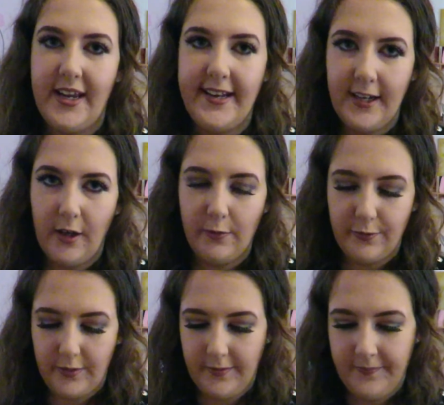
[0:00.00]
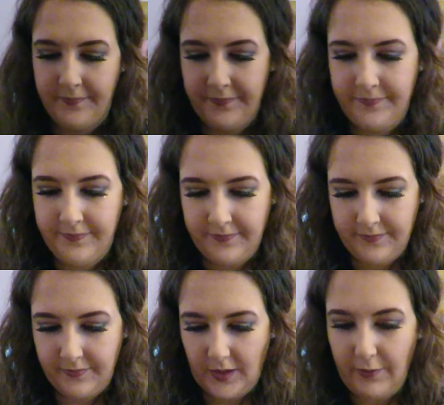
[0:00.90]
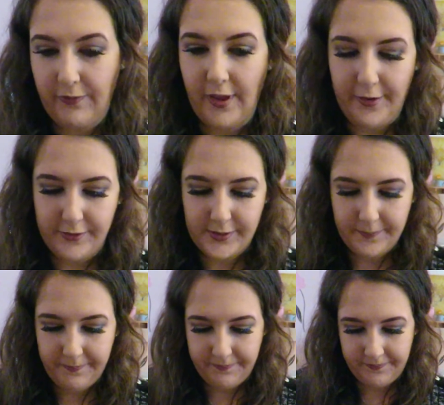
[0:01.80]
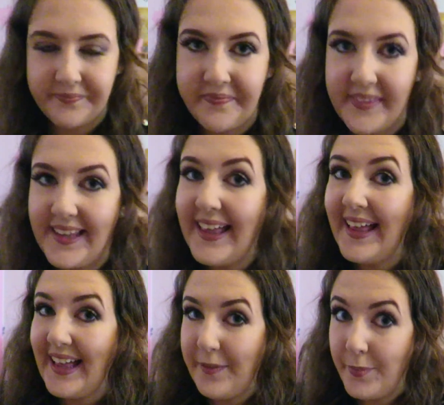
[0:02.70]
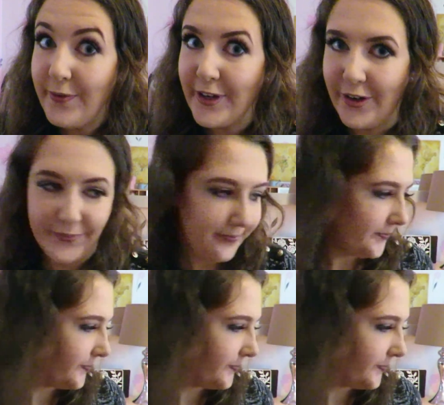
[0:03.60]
in love with those. Moving on.